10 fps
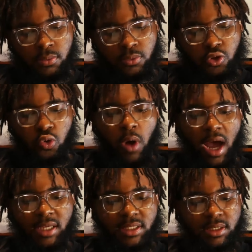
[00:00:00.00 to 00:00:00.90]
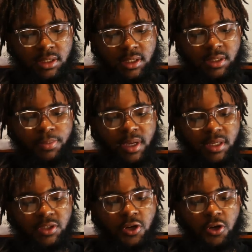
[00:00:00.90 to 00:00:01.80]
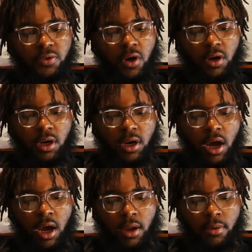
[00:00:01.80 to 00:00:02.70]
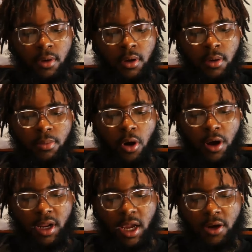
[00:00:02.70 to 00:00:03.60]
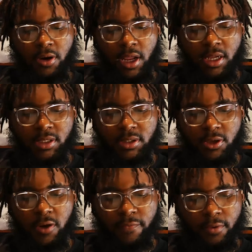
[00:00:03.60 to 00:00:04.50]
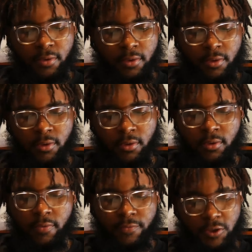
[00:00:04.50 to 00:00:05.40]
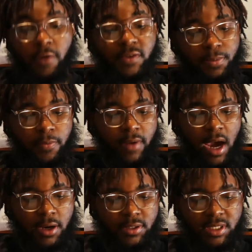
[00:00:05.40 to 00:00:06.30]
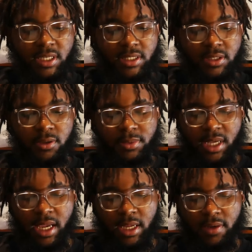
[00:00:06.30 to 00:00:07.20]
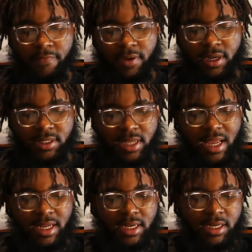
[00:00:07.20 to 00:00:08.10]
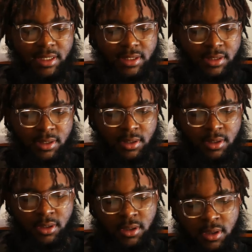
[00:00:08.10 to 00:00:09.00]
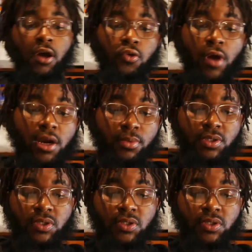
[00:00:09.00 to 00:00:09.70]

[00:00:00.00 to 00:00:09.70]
squash the subpoena served on the non-party internet server service providers seeking to obtain defendants' identities. A credible